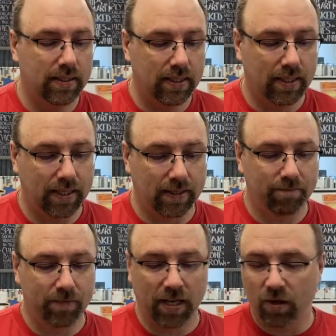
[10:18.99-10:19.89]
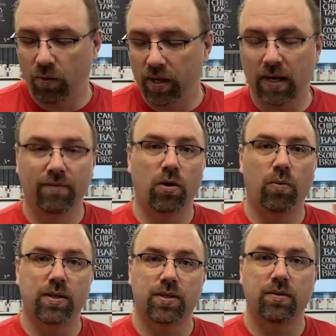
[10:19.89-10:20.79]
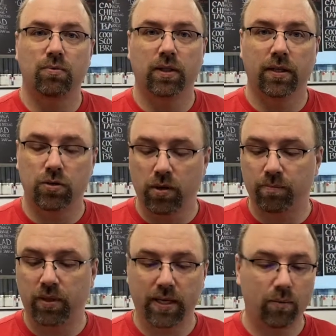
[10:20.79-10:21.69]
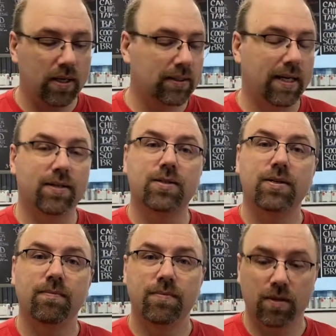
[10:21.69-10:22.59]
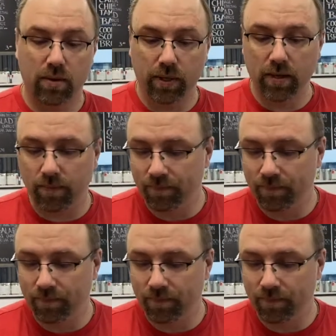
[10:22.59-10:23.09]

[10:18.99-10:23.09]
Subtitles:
I know that I've always really enjoyed playing Wildlands. So there we go.